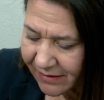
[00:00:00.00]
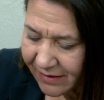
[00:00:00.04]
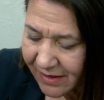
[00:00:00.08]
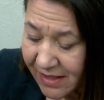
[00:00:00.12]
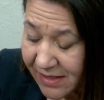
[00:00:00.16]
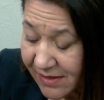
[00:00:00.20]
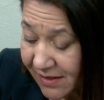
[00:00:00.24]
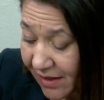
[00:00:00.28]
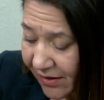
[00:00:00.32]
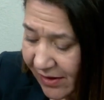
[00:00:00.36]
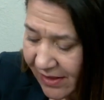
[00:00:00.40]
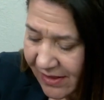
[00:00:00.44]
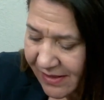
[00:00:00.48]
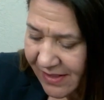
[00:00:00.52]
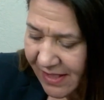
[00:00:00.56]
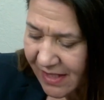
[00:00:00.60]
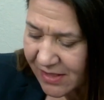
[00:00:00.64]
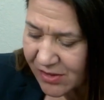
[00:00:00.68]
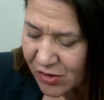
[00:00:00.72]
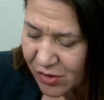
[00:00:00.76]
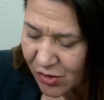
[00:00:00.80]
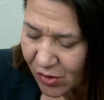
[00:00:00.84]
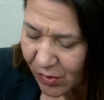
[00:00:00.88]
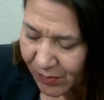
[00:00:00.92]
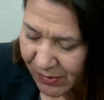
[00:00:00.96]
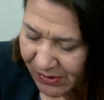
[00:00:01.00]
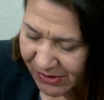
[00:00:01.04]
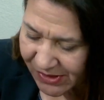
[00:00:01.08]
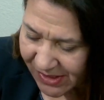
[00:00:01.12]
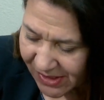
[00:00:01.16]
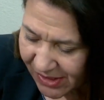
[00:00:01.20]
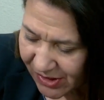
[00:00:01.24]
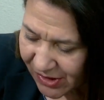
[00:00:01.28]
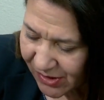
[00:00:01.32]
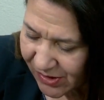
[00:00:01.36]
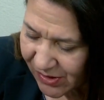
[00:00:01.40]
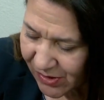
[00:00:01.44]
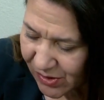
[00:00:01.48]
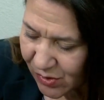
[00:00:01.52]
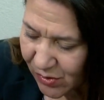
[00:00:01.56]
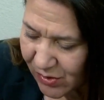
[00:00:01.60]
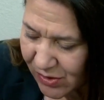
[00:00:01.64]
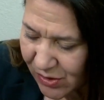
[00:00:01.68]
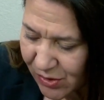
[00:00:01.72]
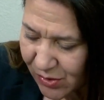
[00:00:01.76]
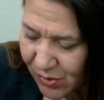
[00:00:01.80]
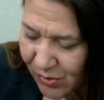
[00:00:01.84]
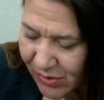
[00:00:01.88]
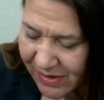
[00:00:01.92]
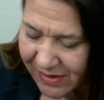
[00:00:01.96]
these are essential positions to
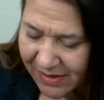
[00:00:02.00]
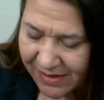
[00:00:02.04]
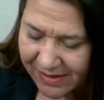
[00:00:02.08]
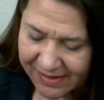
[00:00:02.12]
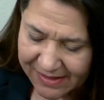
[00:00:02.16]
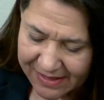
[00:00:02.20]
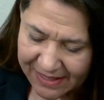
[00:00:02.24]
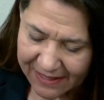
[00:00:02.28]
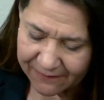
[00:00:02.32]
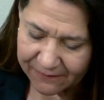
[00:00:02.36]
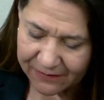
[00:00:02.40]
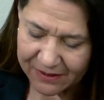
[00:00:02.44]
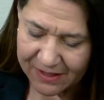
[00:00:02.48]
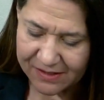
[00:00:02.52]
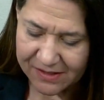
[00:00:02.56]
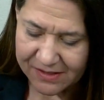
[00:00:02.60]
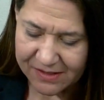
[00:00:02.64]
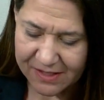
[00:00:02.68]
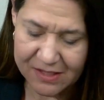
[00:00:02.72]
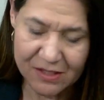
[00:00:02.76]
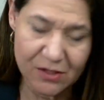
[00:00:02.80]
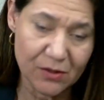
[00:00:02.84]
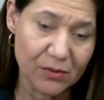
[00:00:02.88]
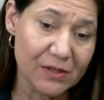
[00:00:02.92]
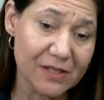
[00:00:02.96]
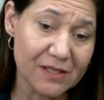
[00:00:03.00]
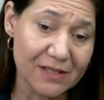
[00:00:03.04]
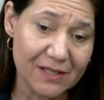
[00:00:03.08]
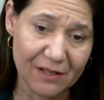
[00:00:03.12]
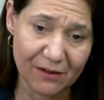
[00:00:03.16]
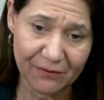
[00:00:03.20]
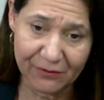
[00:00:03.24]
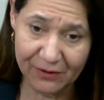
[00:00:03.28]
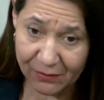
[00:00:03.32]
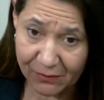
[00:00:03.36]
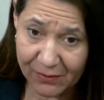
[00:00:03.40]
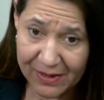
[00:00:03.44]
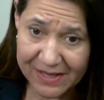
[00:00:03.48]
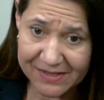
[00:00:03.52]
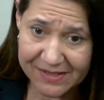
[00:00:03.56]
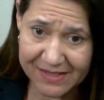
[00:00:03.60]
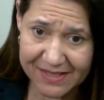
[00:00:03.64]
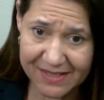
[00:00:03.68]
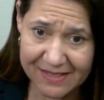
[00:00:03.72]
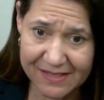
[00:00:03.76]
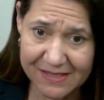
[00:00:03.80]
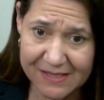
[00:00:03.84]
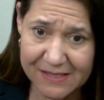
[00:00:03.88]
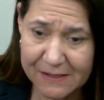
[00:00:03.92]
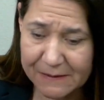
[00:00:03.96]
ensuring the safety and security of our
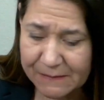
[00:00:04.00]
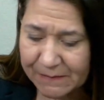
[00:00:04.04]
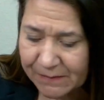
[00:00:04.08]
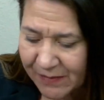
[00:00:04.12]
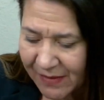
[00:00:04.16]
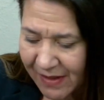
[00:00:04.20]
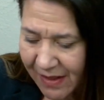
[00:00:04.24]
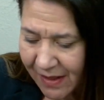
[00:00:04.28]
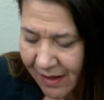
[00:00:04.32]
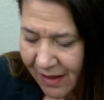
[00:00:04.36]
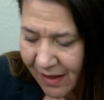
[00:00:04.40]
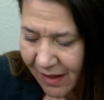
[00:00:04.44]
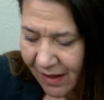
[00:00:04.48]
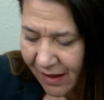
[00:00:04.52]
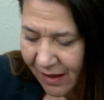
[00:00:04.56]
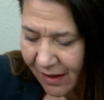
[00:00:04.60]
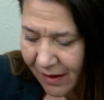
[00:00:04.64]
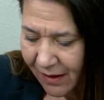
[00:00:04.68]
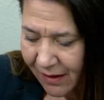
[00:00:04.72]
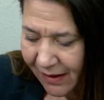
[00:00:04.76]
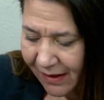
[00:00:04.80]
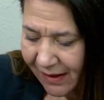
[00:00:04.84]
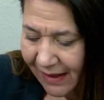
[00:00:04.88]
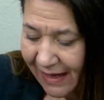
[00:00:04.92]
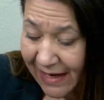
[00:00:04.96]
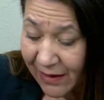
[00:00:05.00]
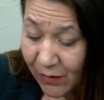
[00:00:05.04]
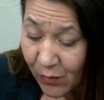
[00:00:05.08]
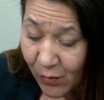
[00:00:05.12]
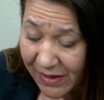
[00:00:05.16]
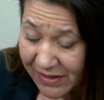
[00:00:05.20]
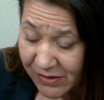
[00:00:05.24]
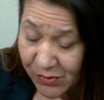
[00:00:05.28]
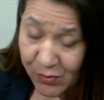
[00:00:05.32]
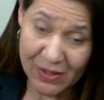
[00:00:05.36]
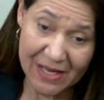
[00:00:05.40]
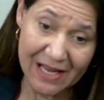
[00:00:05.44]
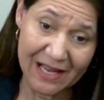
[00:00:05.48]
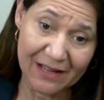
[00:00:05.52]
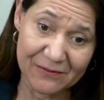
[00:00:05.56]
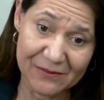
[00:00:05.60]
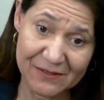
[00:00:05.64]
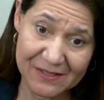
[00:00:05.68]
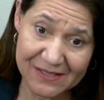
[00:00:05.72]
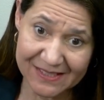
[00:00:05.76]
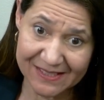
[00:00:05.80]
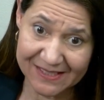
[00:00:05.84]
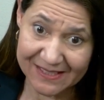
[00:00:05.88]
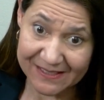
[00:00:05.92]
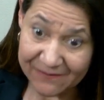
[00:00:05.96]
residents. Likewise, we have
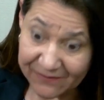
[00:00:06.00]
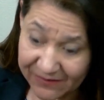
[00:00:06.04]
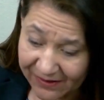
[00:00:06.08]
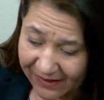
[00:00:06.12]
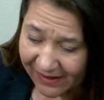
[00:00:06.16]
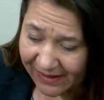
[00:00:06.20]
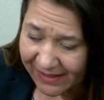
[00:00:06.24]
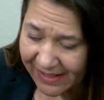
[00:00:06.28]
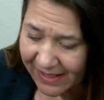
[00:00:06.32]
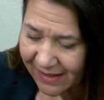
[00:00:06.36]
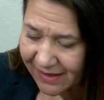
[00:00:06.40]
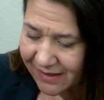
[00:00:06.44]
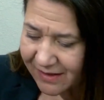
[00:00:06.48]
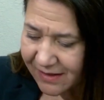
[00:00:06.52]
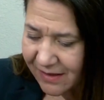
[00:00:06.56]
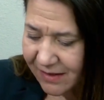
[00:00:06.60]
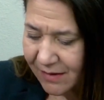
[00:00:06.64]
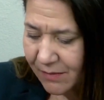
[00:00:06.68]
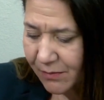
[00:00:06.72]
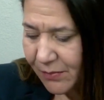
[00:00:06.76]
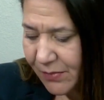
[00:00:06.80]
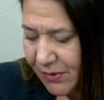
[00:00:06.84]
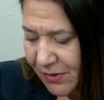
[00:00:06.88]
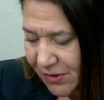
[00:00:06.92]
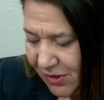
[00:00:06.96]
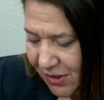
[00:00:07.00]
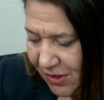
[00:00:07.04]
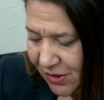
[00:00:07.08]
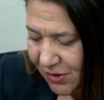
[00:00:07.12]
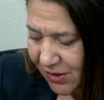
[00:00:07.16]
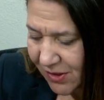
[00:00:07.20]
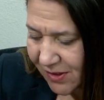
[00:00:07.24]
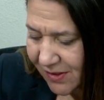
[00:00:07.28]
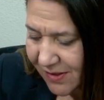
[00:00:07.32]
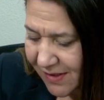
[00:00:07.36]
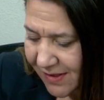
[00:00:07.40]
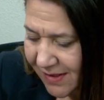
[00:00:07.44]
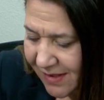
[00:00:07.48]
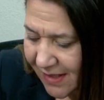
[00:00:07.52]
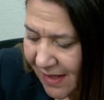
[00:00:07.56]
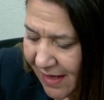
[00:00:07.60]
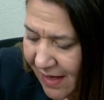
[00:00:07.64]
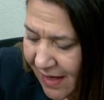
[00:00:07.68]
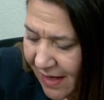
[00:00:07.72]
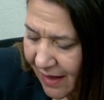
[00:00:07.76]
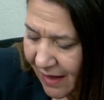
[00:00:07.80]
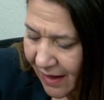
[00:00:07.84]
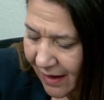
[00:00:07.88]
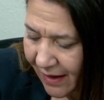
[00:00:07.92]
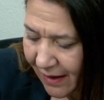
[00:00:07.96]
civilian positions.
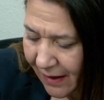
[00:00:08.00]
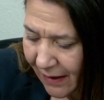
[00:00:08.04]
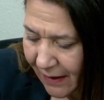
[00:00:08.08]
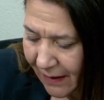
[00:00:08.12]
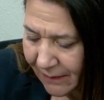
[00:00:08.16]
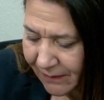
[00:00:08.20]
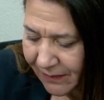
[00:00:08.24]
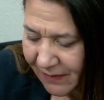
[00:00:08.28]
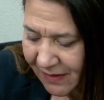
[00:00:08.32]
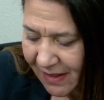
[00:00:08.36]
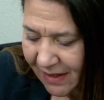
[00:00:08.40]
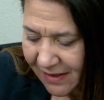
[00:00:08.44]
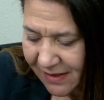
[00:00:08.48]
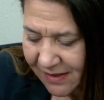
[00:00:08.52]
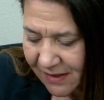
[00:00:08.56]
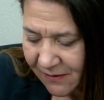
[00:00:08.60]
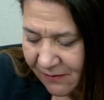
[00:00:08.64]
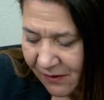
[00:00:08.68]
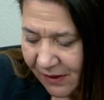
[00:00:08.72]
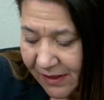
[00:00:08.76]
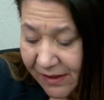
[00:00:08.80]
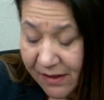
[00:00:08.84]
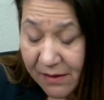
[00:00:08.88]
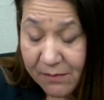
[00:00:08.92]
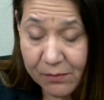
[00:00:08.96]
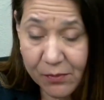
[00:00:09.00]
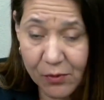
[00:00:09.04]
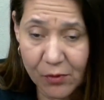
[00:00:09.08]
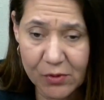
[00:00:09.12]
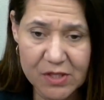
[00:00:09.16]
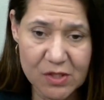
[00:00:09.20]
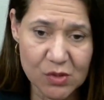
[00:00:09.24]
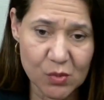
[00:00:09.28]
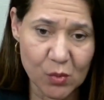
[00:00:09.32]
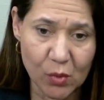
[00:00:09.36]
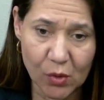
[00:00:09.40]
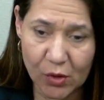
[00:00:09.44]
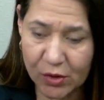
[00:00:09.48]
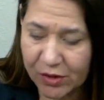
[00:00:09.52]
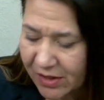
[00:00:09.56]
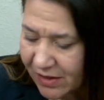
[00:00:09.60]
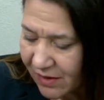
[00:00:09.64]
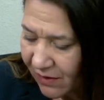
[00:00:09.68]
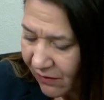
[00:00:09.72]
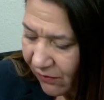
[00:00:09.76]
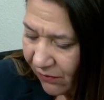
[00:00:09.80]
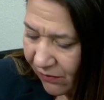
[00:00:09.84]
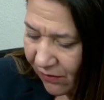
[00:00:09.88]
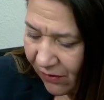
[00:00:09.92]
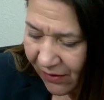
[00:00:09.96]
The civilian employees work in
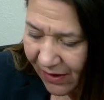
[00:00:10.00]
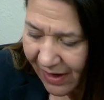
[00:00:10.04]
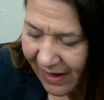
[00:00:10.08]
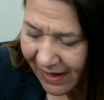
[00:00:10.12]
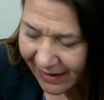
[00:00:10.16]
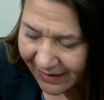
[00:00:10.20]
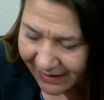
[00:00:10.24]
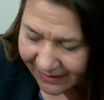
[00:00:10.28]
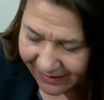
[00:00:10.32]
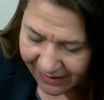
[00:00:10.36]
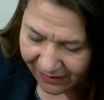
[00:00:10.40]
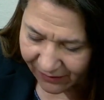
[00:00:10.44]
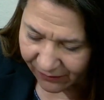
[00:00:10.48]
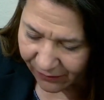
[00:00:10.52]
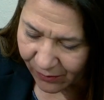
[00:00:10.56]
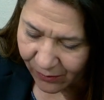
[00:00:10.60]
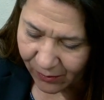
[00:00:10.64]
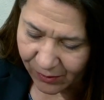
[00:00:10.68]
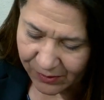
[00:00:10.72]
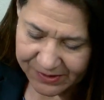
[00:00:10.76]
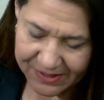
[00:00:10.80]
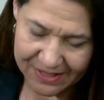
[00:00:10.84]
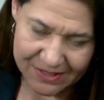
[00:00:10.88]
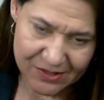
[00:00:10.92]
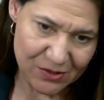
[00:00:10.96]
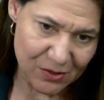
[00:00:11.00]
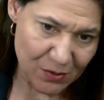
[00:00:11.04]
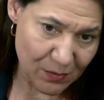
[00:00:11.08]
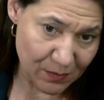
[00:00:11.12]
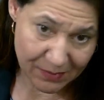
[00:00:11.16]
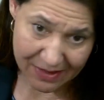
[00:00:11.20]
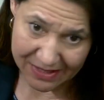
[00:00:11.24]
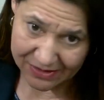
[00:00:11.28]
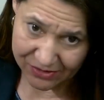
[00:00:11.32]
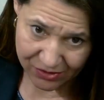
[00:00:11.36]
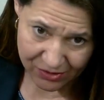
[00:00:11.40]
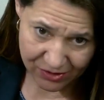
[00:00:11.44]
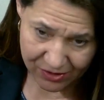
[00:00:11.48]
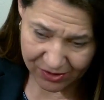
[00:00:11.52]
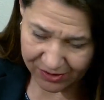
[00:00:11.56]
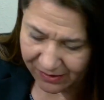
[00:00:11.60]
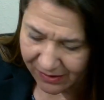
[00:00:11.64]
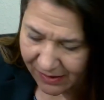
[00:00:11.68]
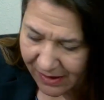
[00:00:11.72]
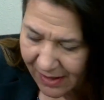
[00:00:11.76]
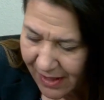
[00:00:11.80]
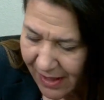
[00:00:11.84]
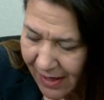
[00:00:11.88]
a variety of roles, as you mentioned,